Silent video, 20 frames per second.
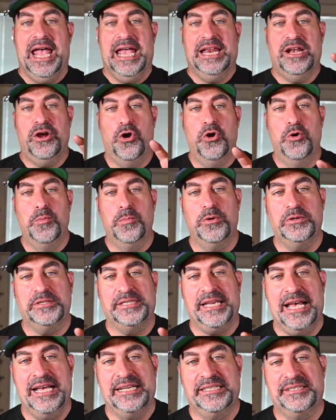It
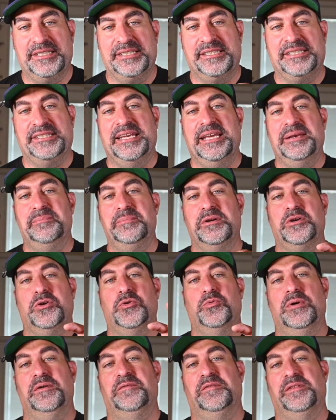almost has the same
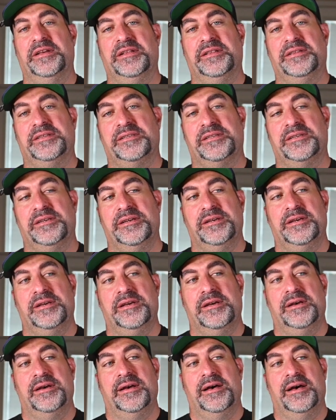equivalent
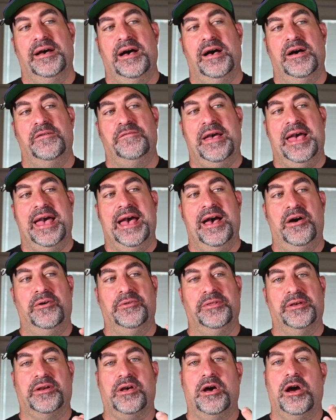of
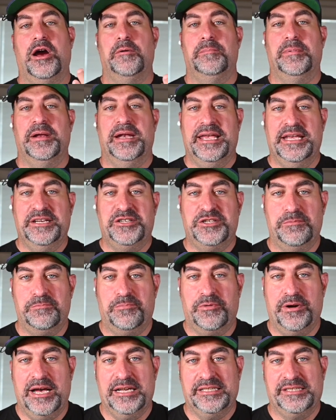how the
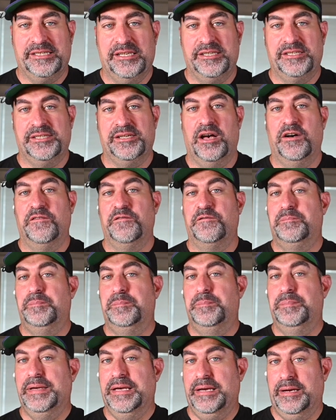carbonation process of
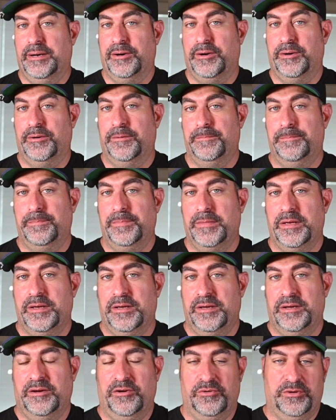beer.
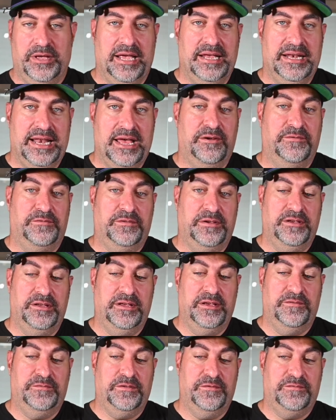Okay, now if you
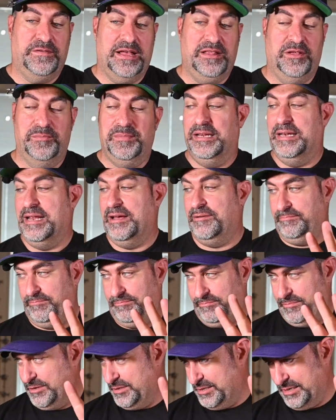if you follow me now,
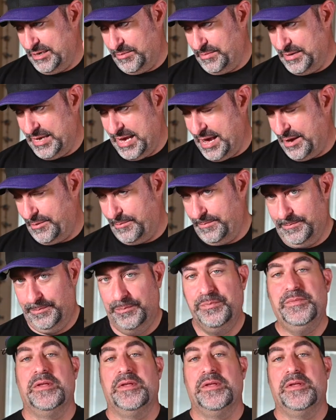just hear me out.